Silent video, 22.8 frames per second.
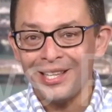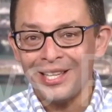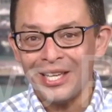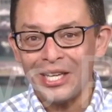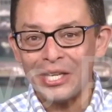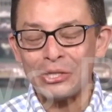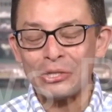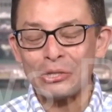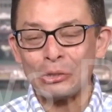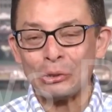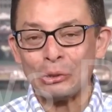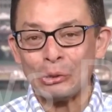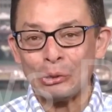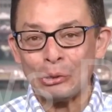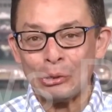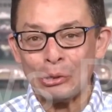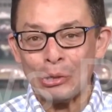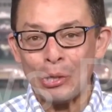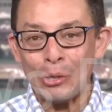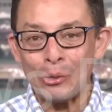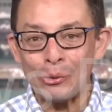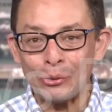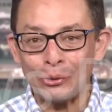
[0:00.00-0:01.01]
it's the
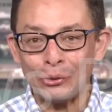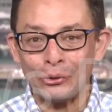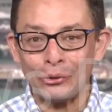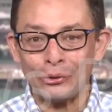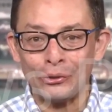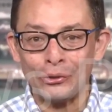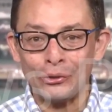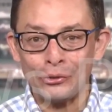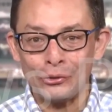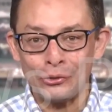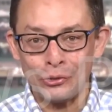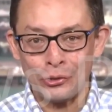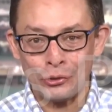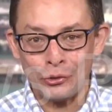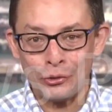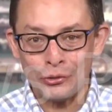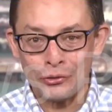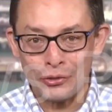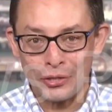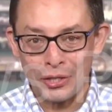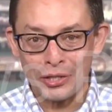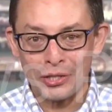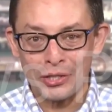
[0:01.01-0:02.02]
local
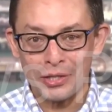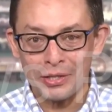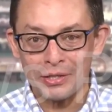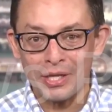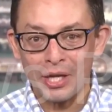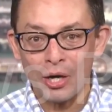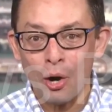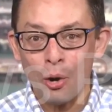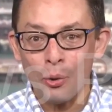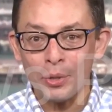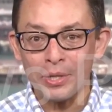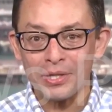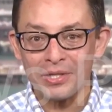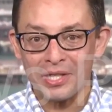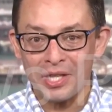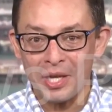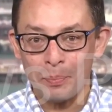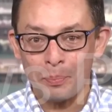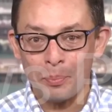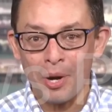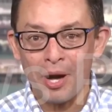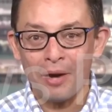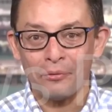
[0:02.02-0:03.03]
jurisdictions that always
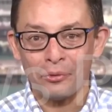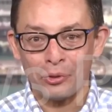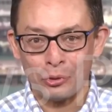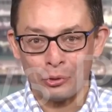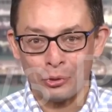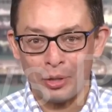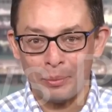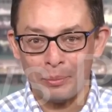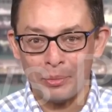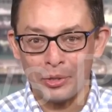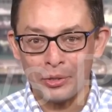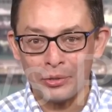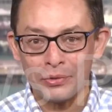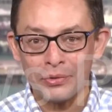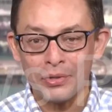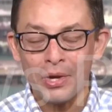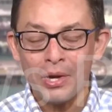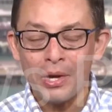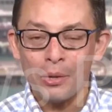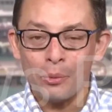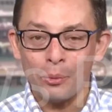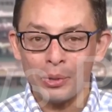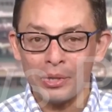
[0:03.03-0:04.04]
tip off the criminals
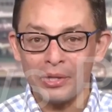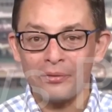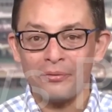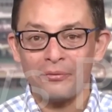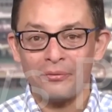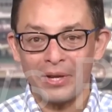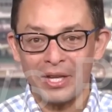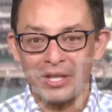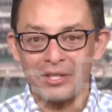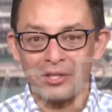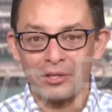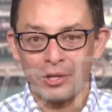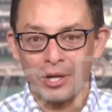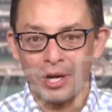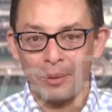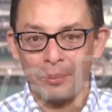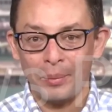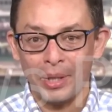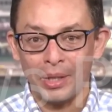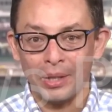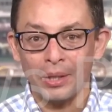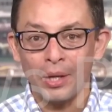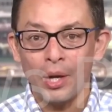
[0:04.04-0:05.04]
when the feds are
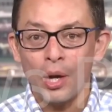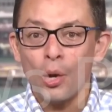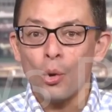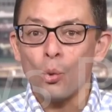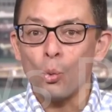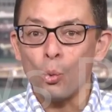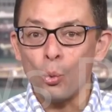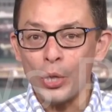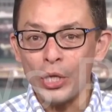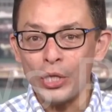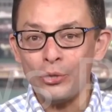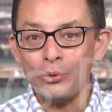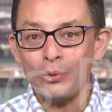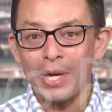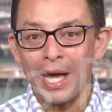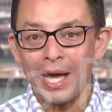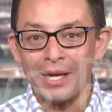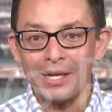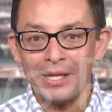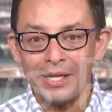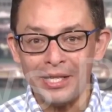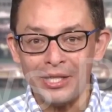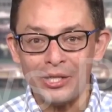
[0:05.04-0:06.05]
coming. We do
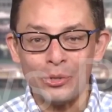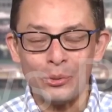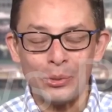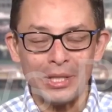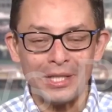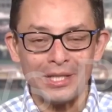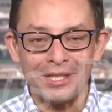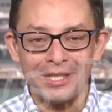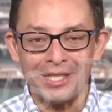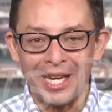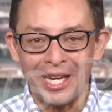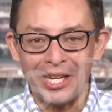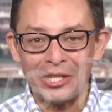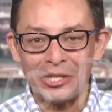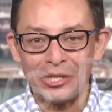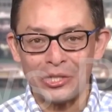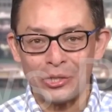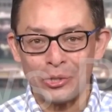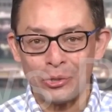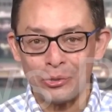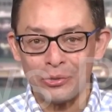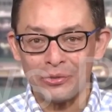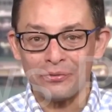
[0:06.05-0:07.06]
not need to
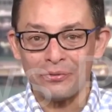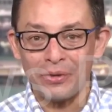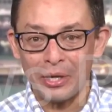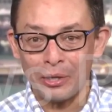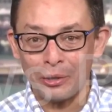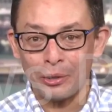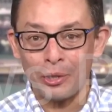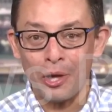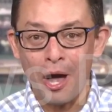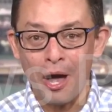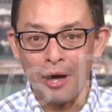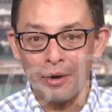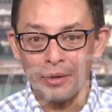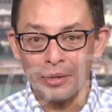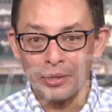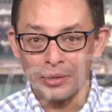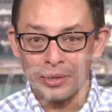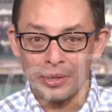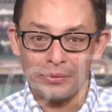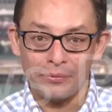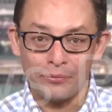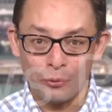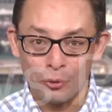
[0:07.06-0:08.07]
endanger those federal
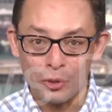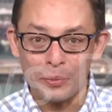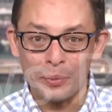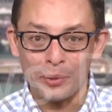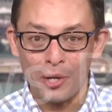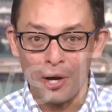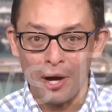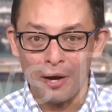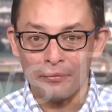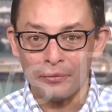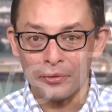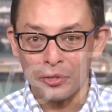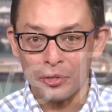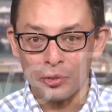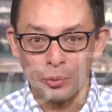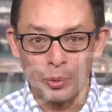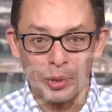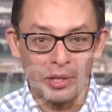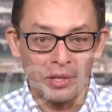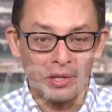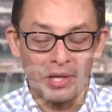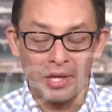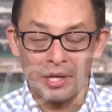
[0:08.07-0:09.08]
enforcement officers,
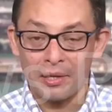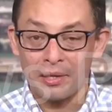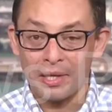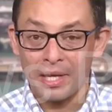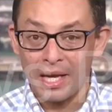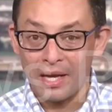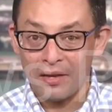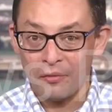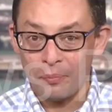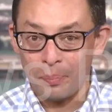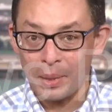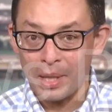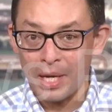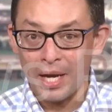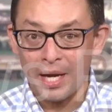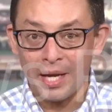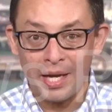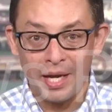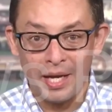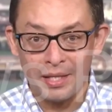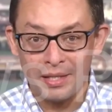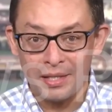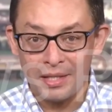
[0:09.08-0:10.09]
whether they are the
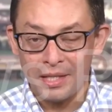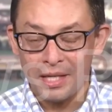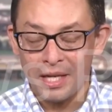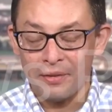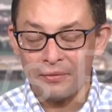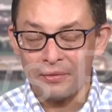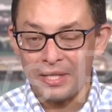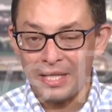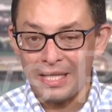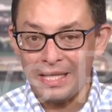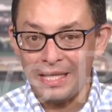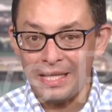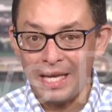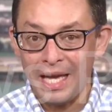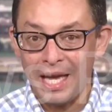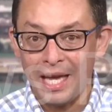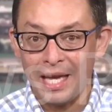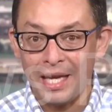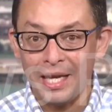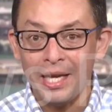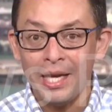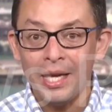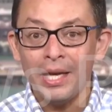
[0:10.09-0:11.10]
FBI, ATF,
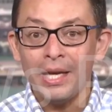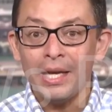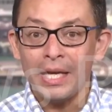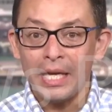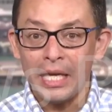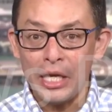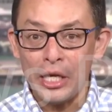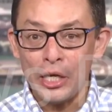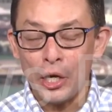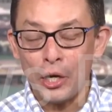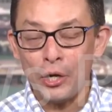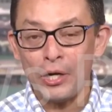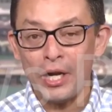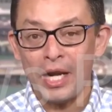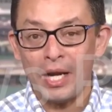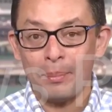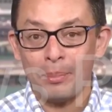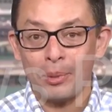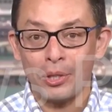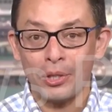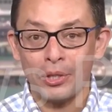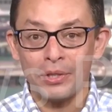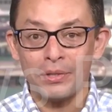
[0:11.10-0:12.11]
DEA, in our
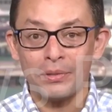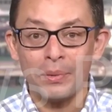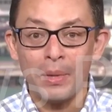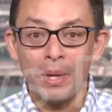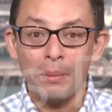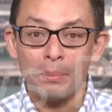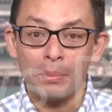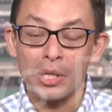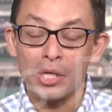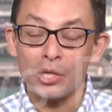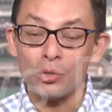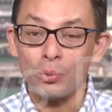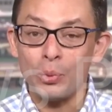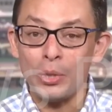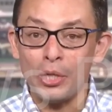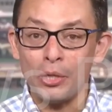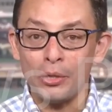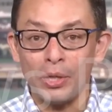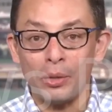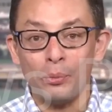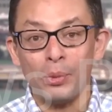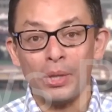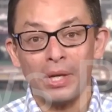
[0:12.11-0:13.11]
neighborhoods, because we
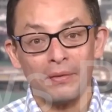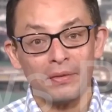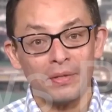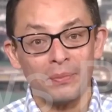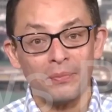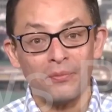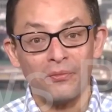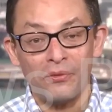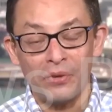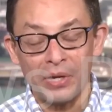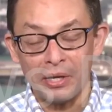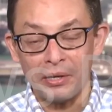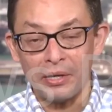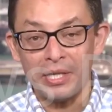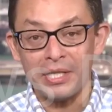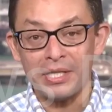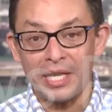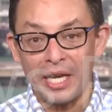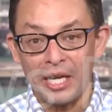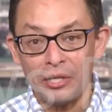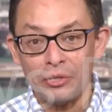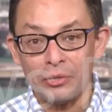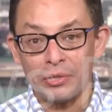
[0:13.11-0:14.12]
know that we have some very
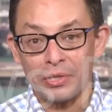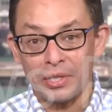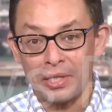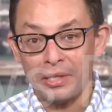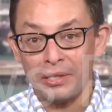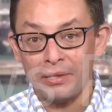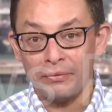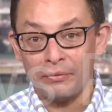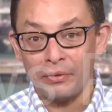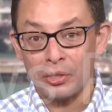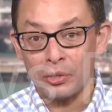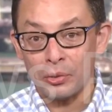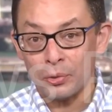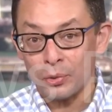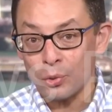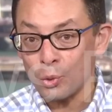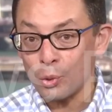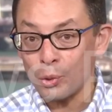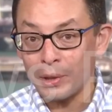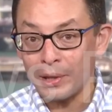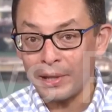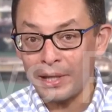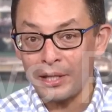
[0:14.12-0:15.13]
dangerous individuals
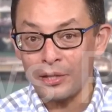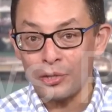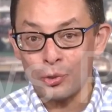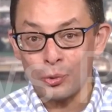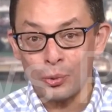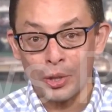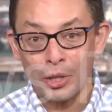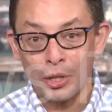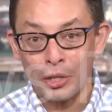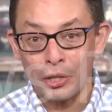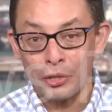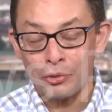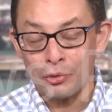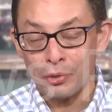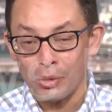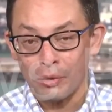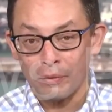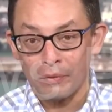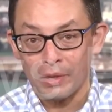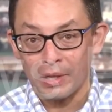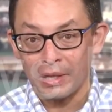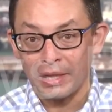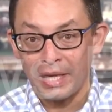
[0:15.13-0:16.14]
who were let into our country
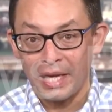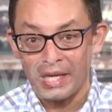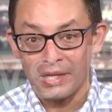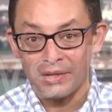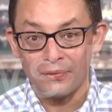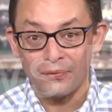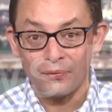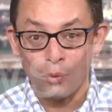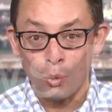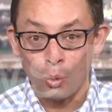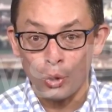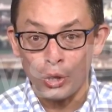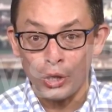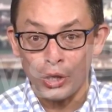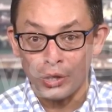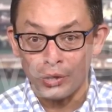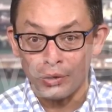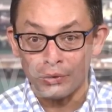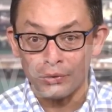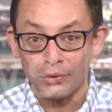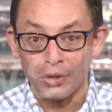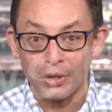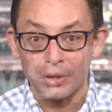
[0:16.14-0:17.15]
over the last 4
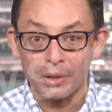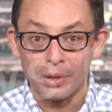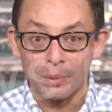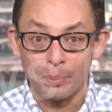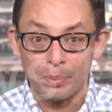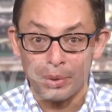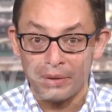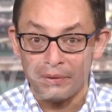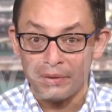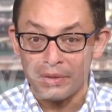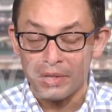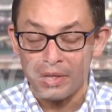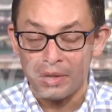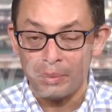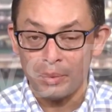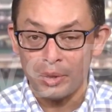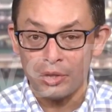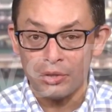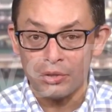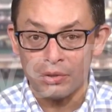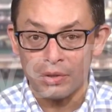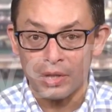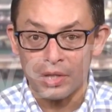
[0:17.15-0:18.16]
years under the previous
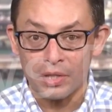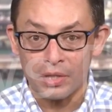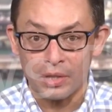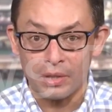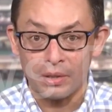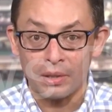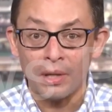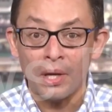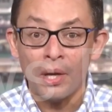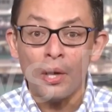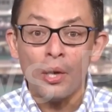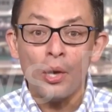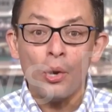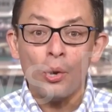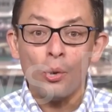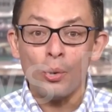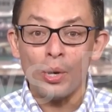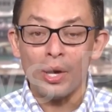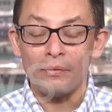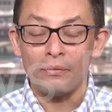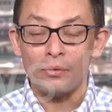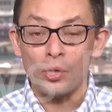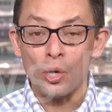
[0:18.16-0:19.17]
administration,
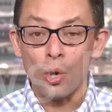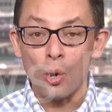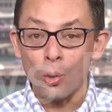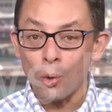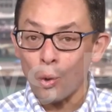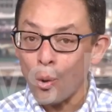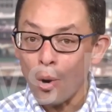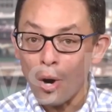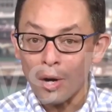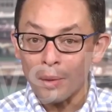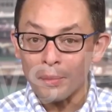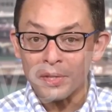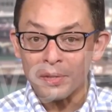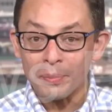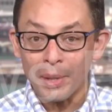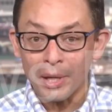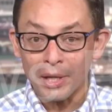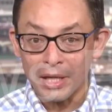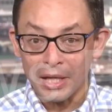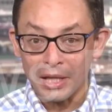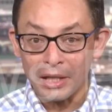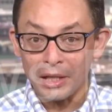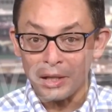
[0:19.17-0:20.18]
who have no qualms
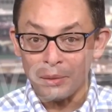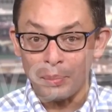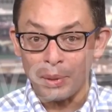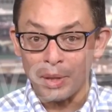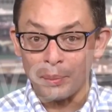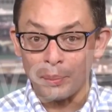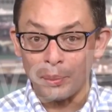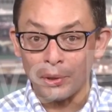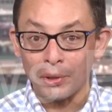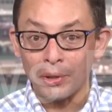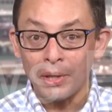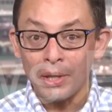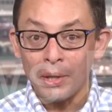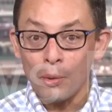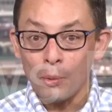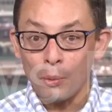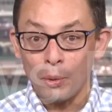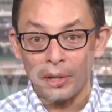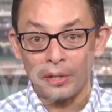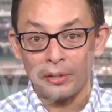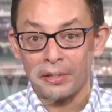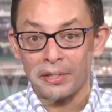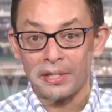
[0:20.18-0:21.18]
about killing people,
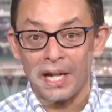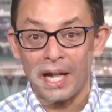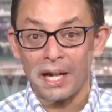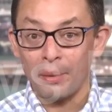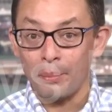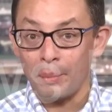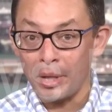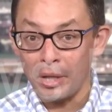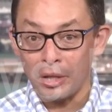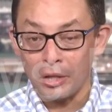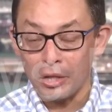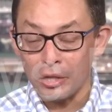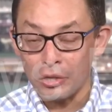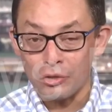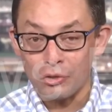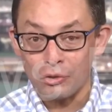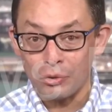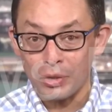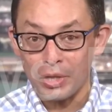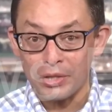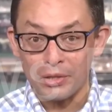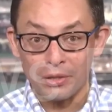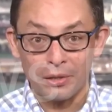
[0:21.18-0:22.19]
whether it's on American
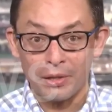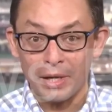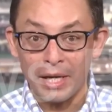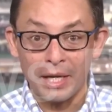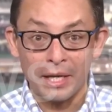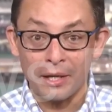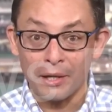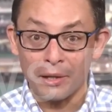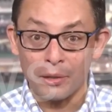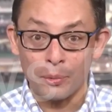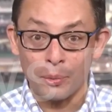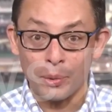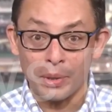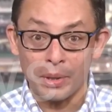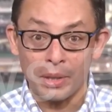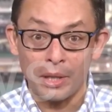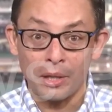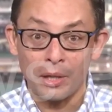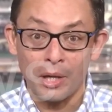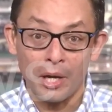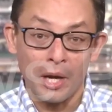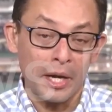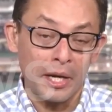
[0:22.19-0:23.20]
streets or any other
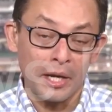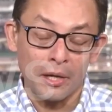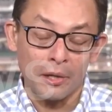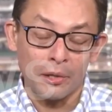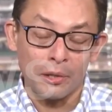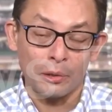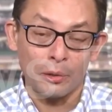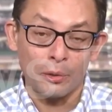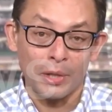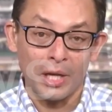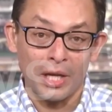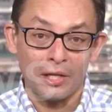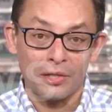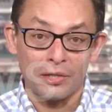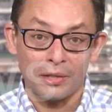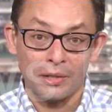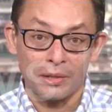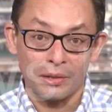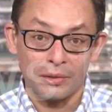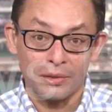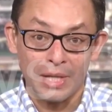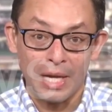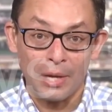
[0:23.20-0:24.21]
location
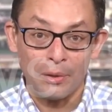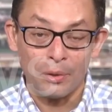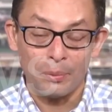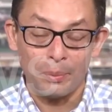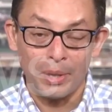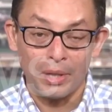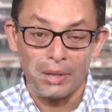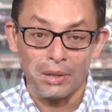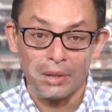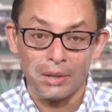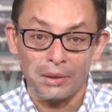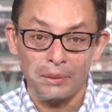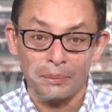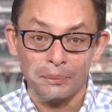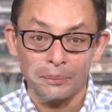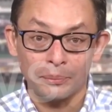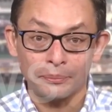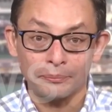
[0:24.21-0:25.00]
in South America.